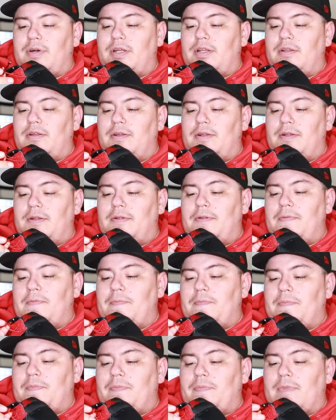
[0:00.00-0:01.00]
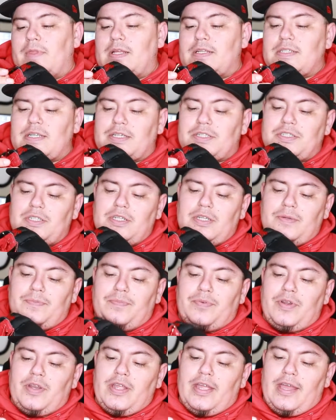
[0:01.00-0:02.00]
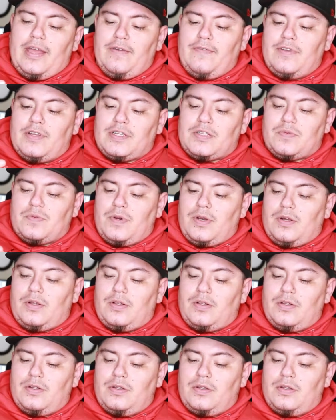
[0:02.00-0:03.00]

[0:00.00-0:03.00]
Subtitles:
but it's actually pretty heavy as well.